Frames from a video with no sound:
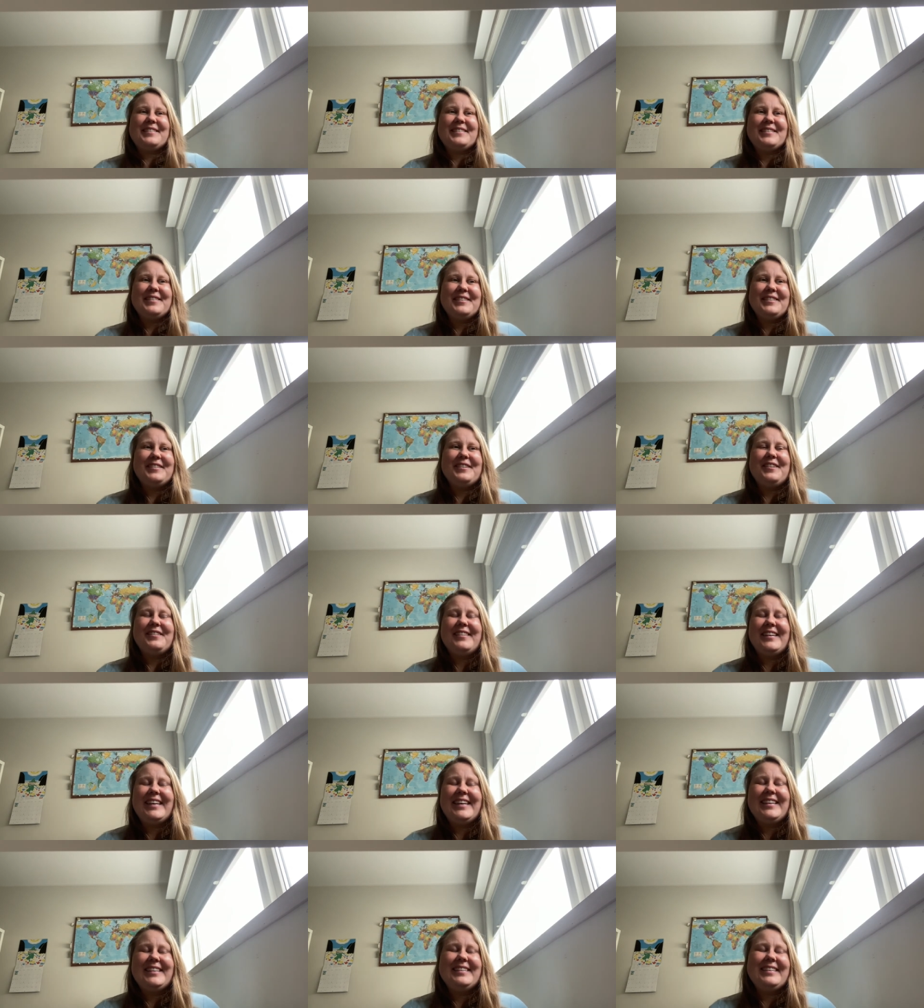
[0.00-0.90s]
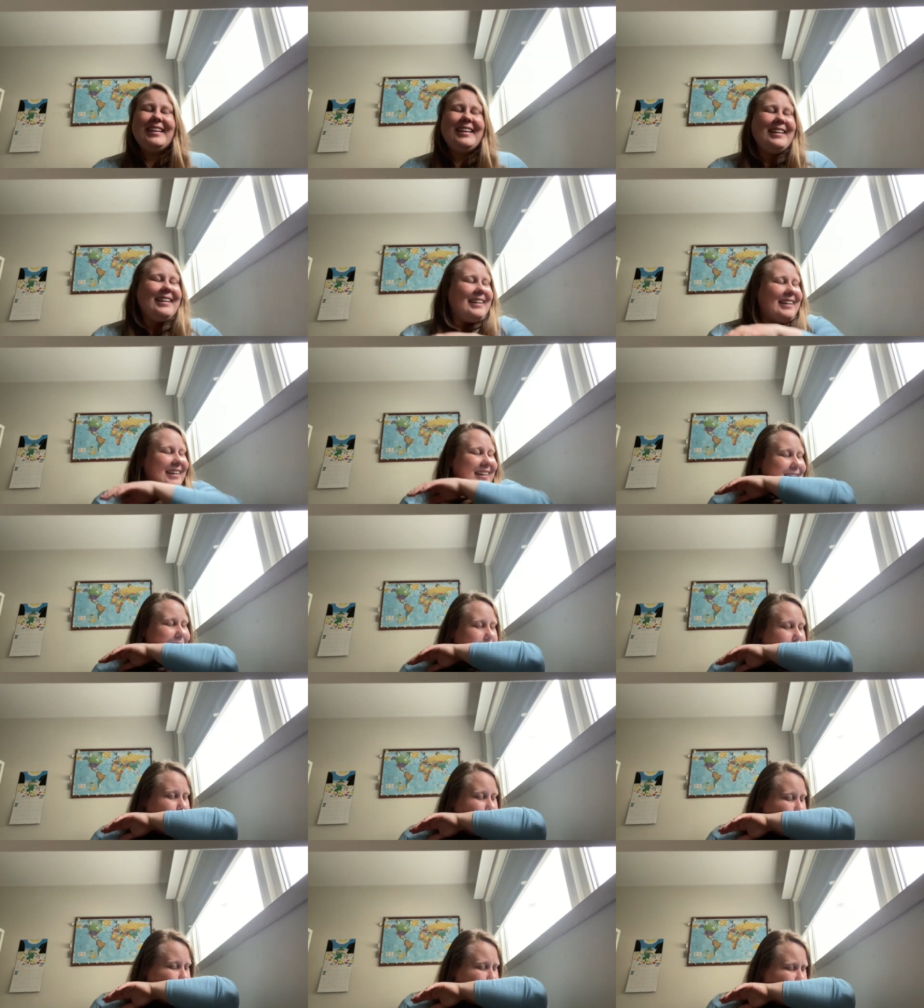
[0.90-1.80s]
to Norway.
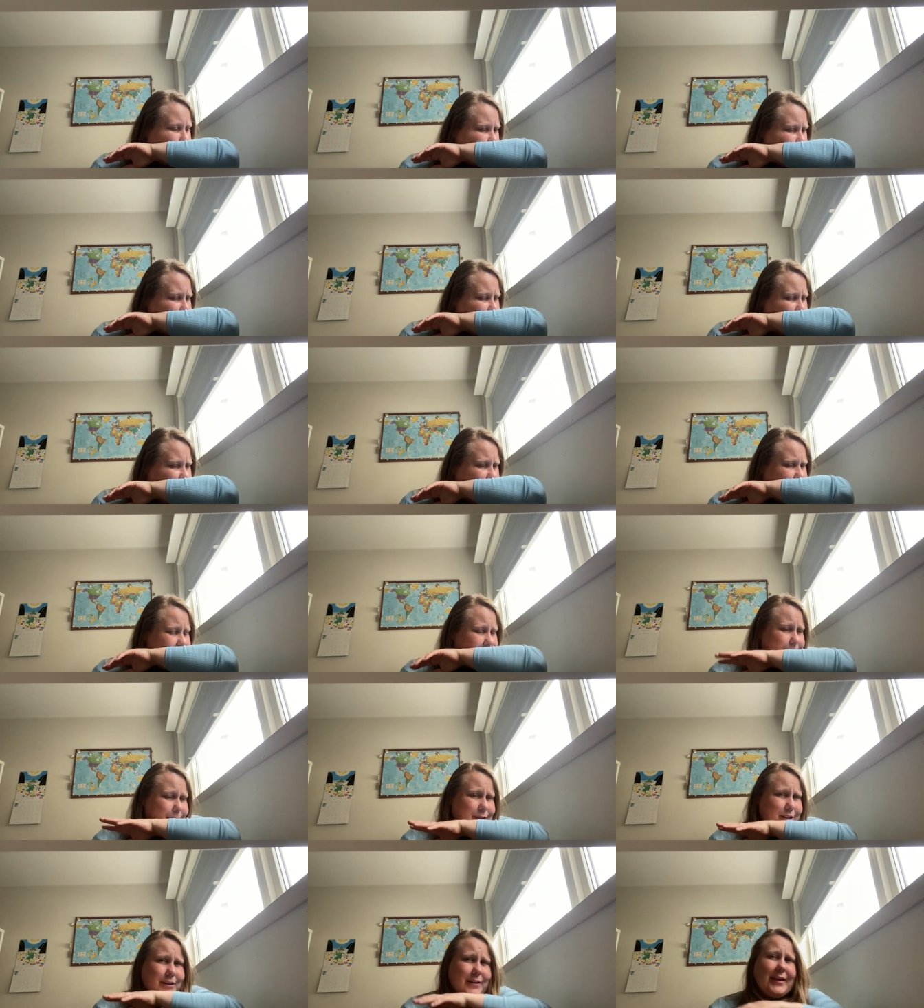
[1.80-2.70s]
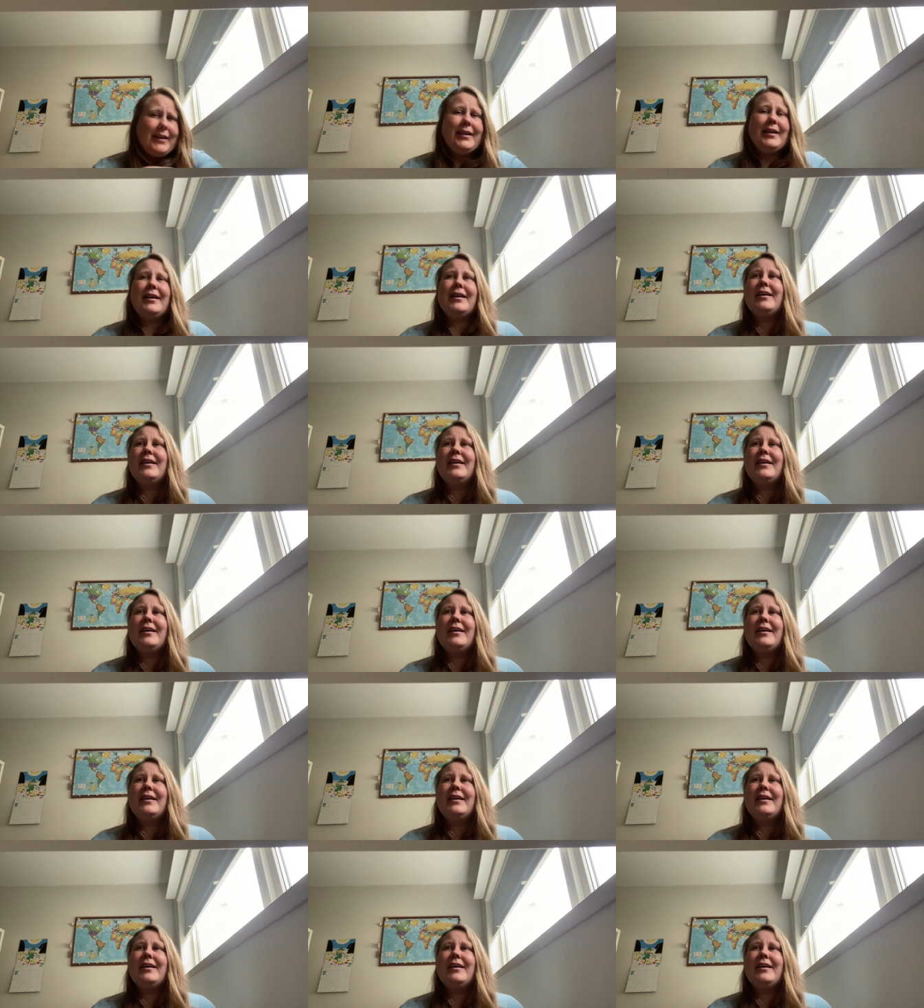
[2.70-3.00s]
I'm sorry.